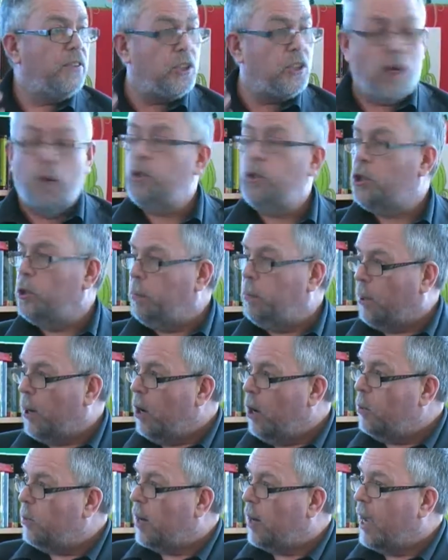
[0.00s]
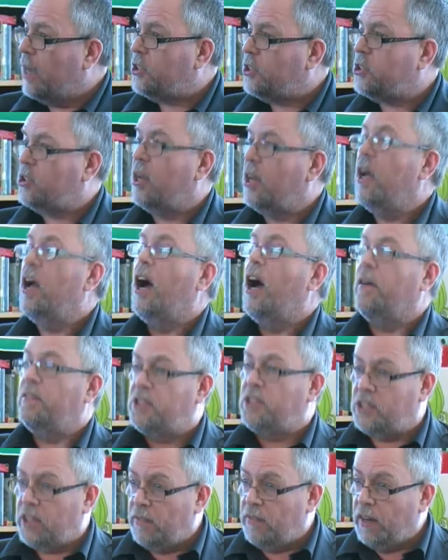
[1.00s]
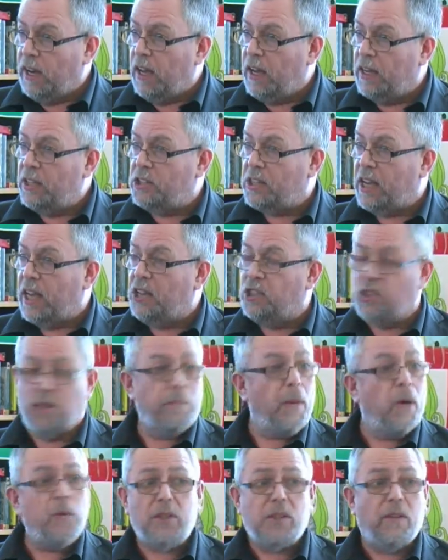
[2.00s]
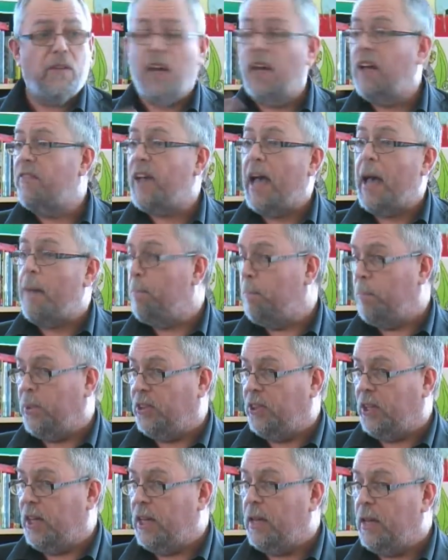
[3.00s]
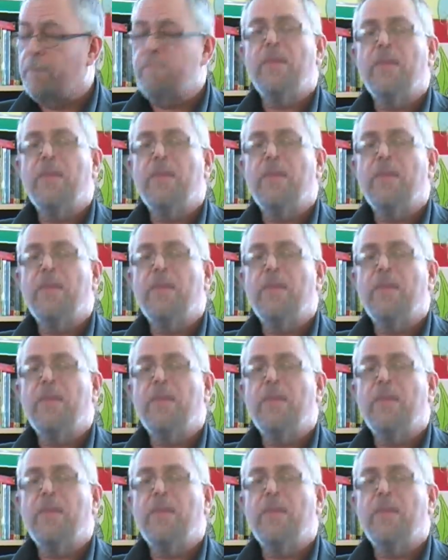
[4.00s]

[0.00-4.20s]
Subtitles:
social progress, of civilization, most of all of empathy.